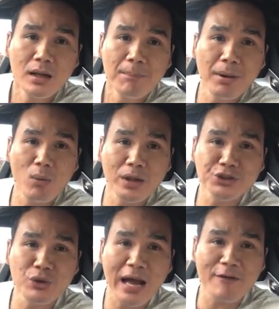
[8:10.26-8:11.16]
But
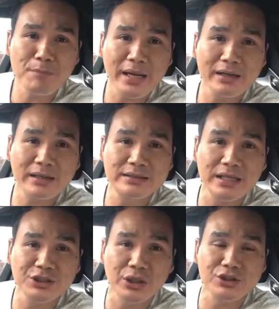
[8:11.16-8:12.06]
once you have made a
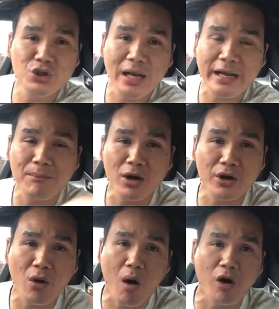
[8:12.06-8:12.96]
decision, you're like, I'm going
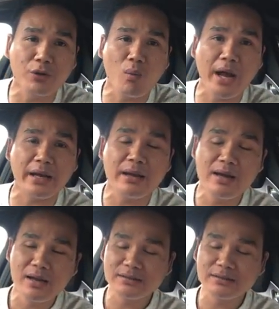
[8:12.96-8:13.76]
to go all the way.